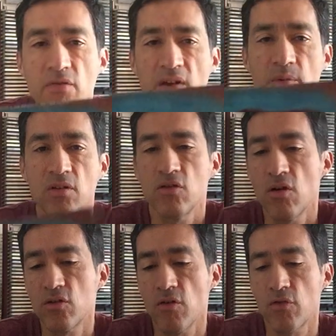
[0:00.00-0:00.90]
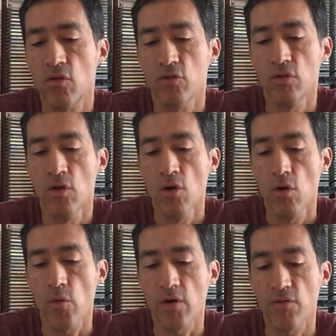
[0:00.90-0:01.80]
favorite songs, of course.
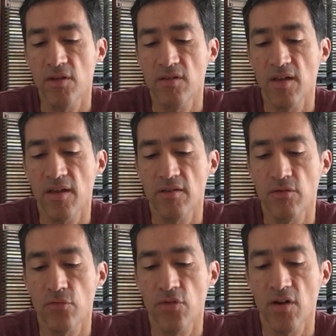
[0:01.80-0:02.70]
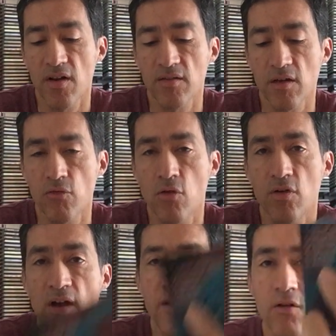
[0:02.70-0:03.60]
One of These Days, Fearless,
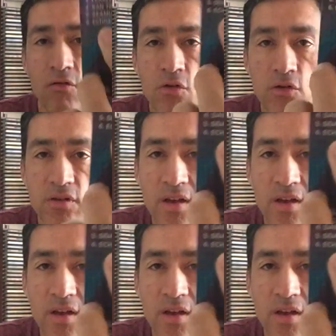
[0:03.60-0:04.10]
and of course